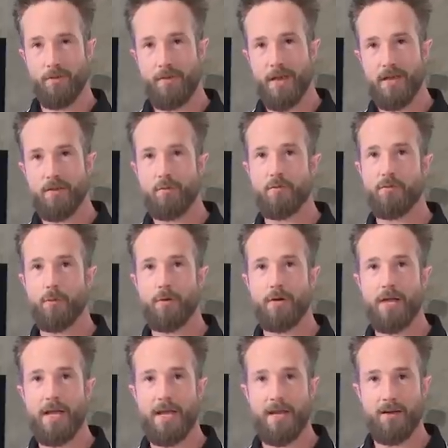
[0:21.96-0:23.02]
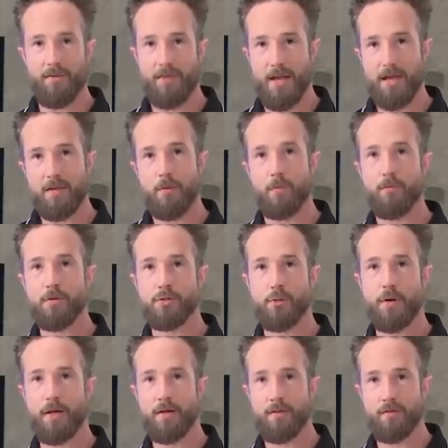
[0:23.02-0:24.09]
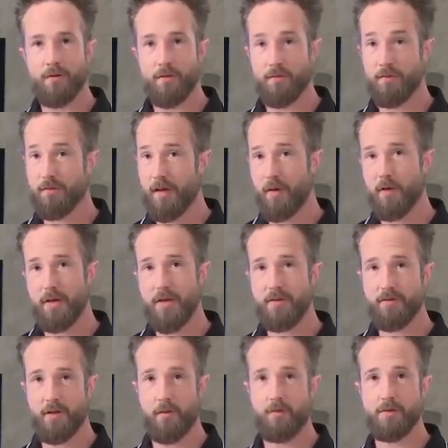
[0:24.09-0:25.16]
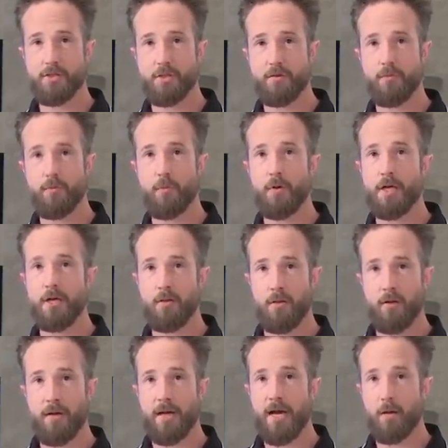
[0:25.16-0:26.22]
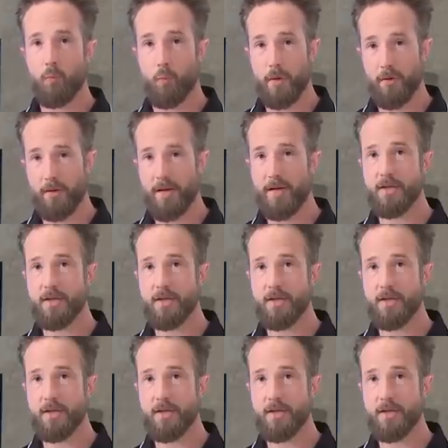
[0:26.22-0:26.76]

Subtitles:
Thank you, Stuart, and thank you for joining us on SIRENNET Television for a look at Whelen